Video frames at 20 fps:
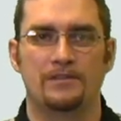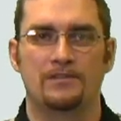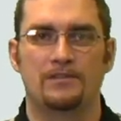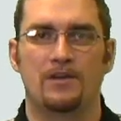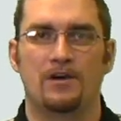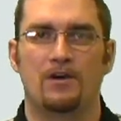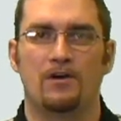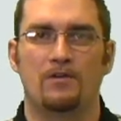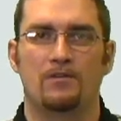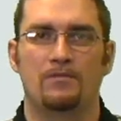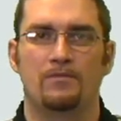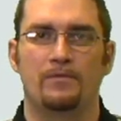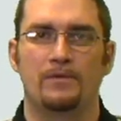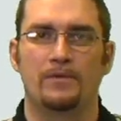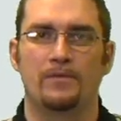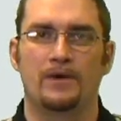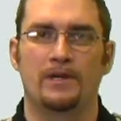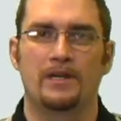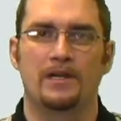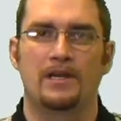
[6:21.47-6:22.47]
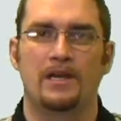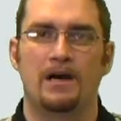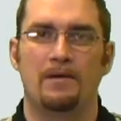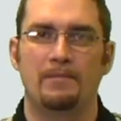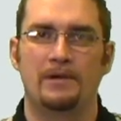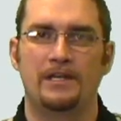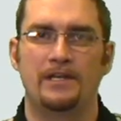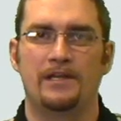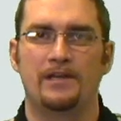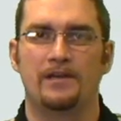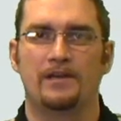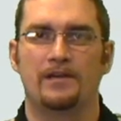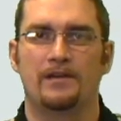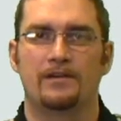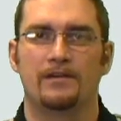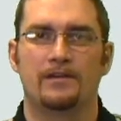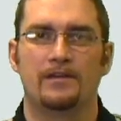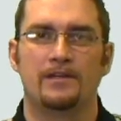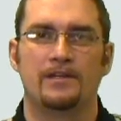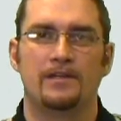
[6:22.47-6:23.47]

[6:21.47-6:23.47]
So we want to come in here